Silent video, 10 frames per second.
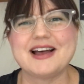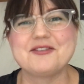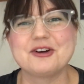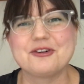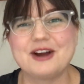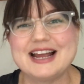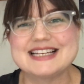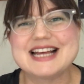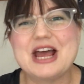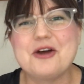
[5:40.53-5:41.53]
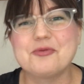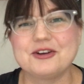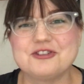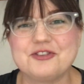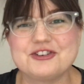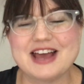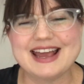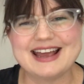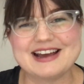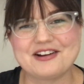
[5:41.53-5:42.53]
have a great rest of your
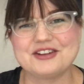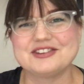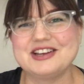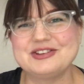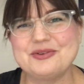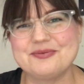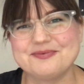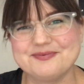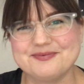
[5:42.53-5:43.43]
day, and I'll see you soon.